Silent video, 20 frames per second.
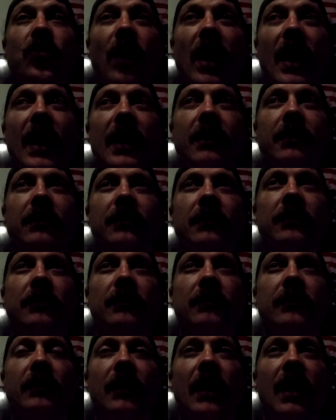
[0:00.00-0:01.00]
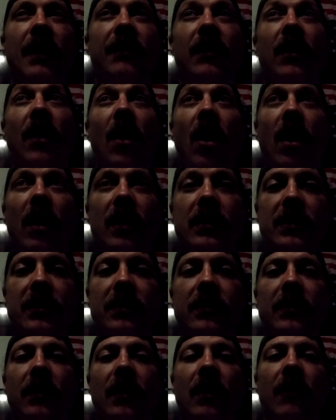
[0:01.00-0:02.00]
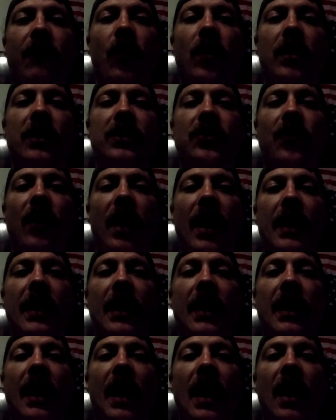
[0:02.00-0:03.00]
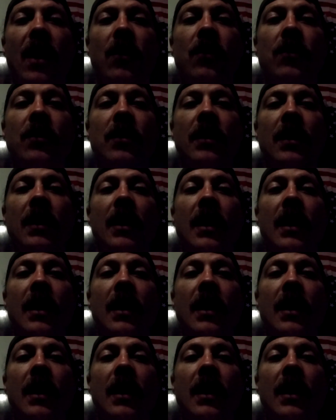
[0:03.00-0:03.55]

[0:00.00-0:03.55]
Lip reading: right and the costs of what is right and how